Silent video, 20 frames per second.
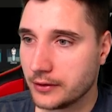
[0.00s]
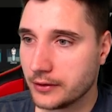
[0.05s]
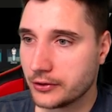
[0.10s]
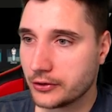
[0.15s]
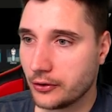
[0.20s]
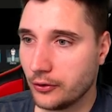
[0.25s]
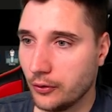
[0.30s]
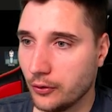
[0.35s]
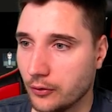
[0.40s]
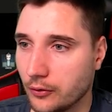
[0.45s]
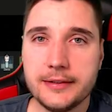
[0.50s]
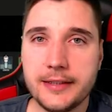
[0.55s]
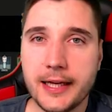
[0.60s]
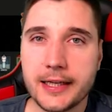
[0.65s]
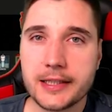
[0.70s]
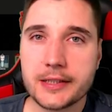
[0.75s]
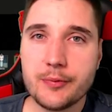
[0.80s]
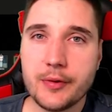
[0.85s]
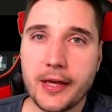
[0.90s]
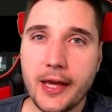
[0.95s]
cool.
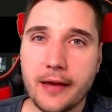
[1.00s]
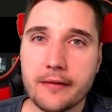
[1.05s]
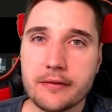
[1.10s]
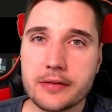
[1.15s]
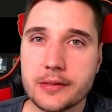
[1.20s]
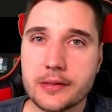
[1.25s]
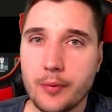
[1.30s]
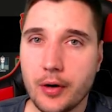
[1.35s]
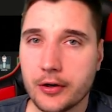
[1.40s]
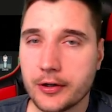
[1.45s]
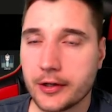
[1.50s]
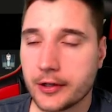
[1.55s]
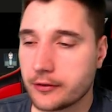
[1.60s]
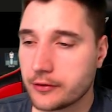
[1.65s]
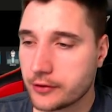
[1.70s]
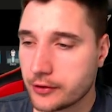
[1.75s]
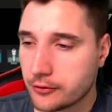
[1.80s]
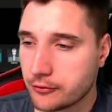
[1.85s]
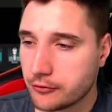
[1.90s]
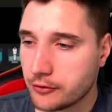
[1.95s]
Next we have Smarter
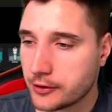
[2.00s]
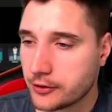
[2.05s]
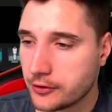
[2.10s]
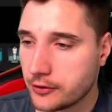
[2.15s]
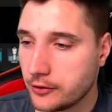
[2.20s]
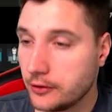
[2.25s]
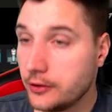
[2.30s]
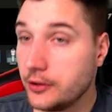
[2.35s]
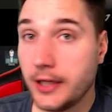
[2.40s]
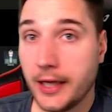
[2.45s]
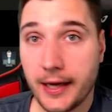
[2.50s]
Construction.